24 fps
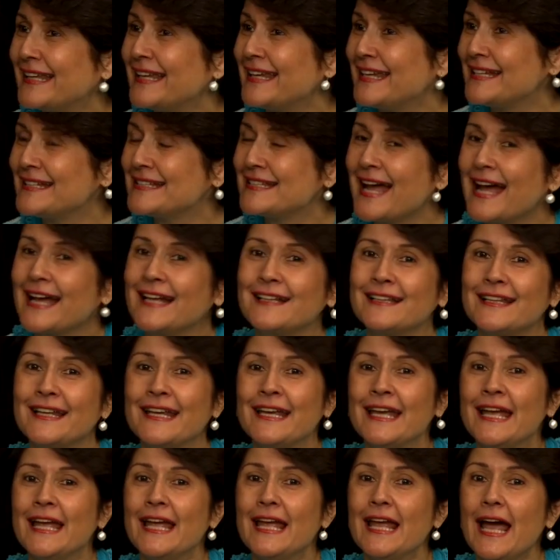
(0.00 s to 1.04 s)
Exactly.
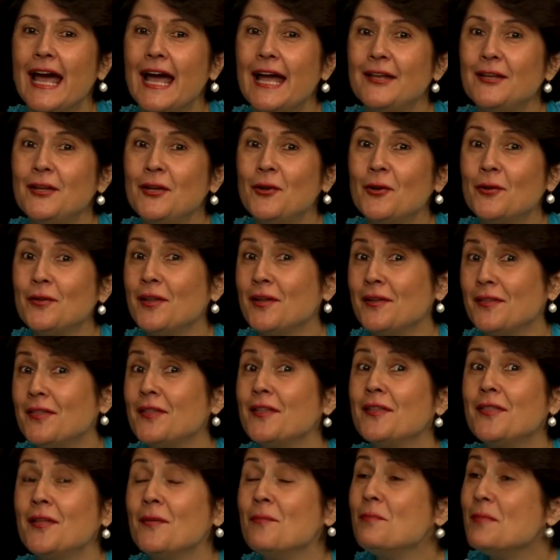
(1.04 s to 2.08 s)
And you know,
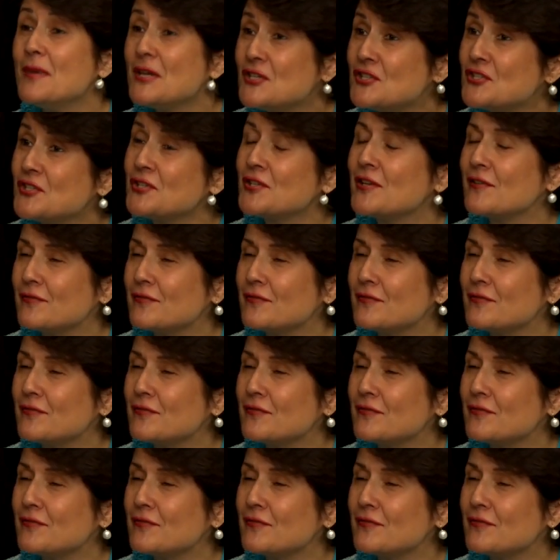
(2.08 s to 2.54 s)
the mission